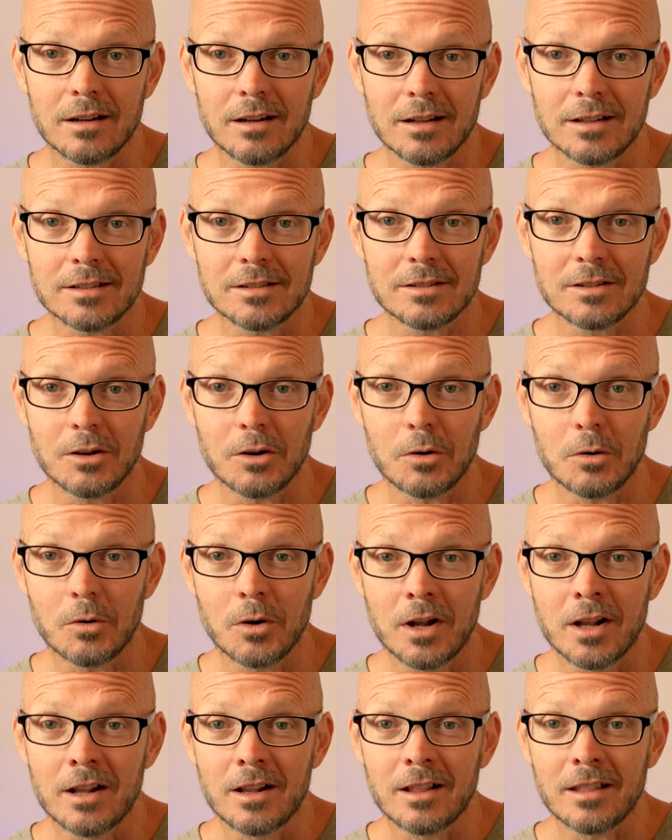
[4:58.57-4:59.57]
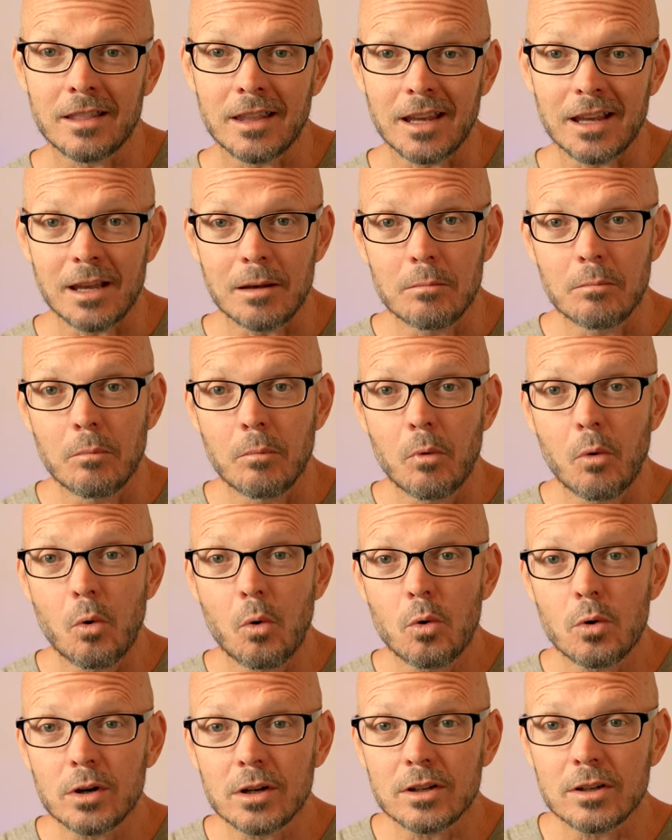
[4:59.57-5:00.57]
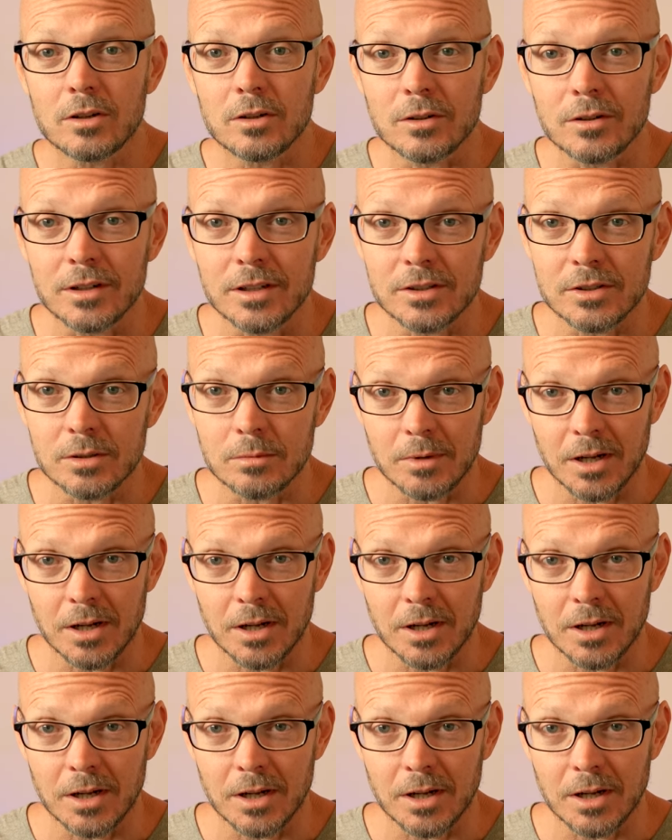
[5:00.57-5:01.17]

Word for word: And so they get more curious